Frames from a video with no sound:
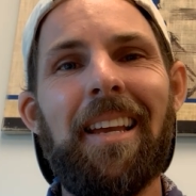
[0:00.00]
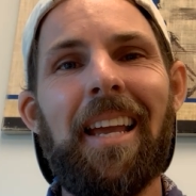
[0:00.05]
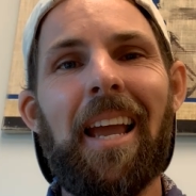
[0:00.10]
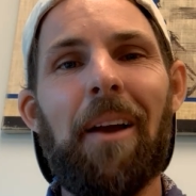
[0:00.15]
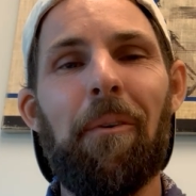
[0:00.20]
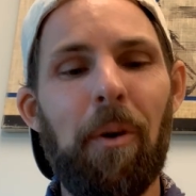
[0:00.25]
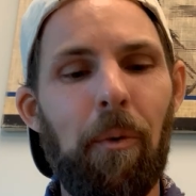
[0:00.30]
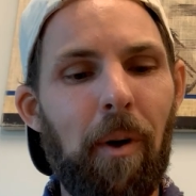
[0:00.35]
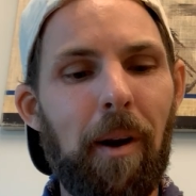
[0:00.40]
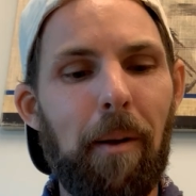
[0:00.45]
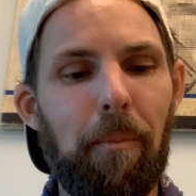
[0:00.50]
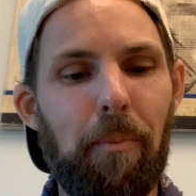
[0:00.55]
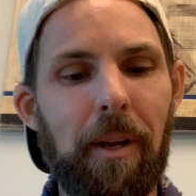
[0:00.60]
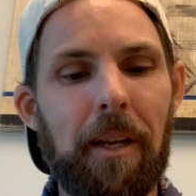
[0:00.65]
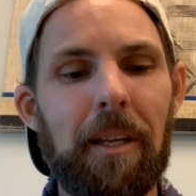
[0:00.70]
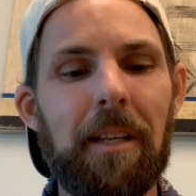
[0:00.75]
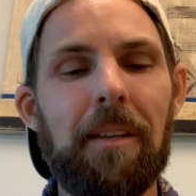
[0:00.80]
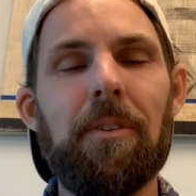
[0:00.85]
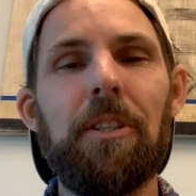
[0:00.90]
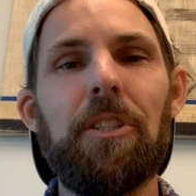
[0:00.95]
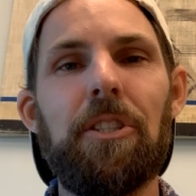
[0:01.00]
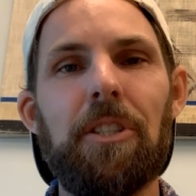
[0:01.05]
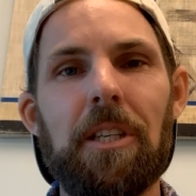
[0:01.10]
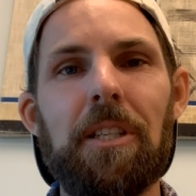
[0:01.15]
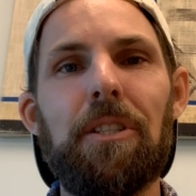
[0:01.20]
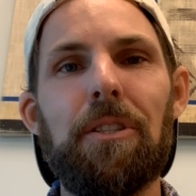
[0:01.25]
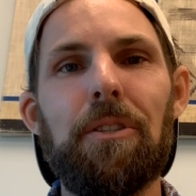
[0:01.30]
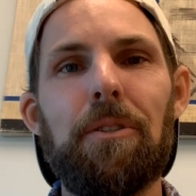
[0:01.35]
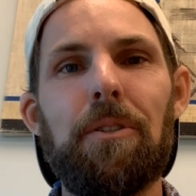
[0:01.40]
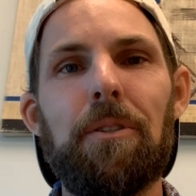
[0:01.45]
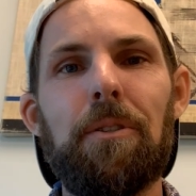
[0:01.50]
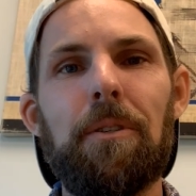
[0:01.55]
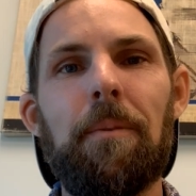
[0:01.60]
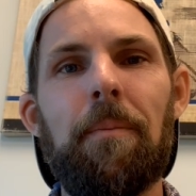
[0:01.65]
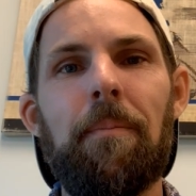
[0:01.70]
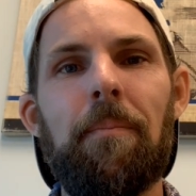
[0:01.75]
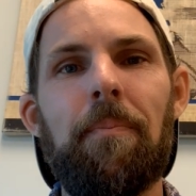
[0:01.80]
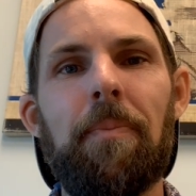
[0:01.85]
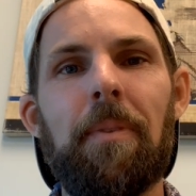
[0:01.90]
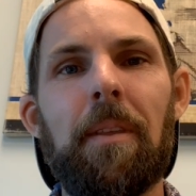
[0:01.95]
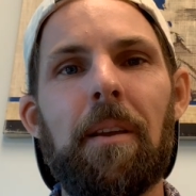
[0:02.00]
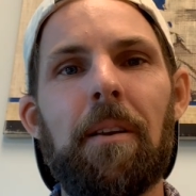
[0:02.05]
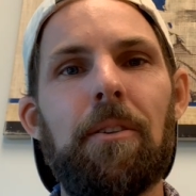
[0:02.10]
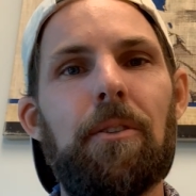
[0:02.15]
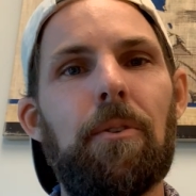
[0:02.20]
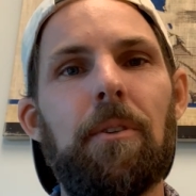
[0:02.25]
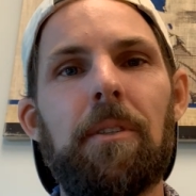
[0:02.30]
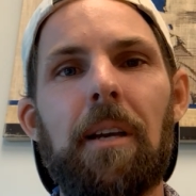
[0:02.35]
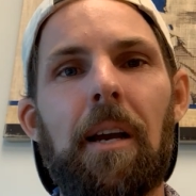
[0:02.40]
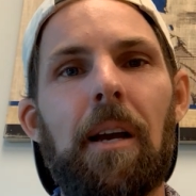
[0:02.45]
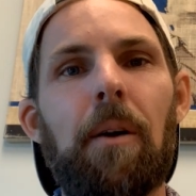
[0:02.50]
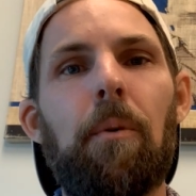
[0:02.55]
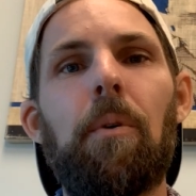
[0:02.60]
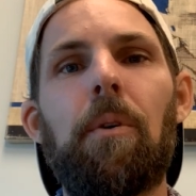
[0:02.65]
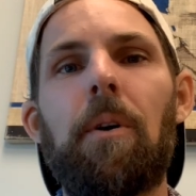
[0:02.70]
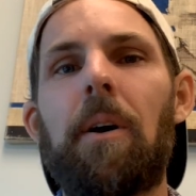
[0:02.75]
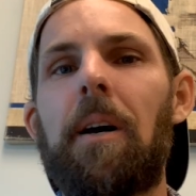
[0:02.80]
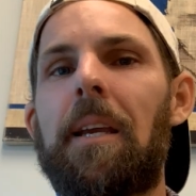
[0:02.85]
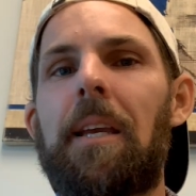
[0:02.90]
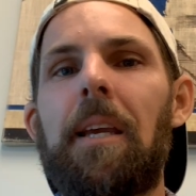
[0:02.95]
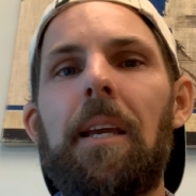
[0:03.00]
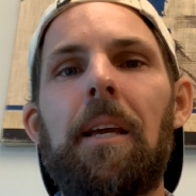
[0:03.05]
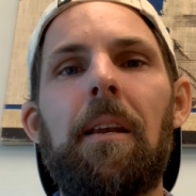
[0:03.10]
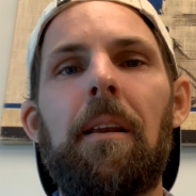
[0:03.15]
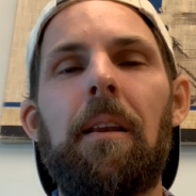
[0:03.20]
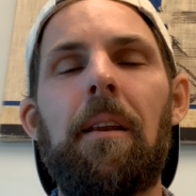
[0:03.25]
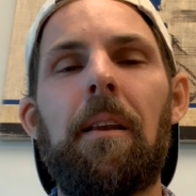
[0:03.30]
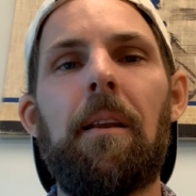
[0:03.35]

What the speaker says: And we want to bring a living Jesus to a dying world. Again,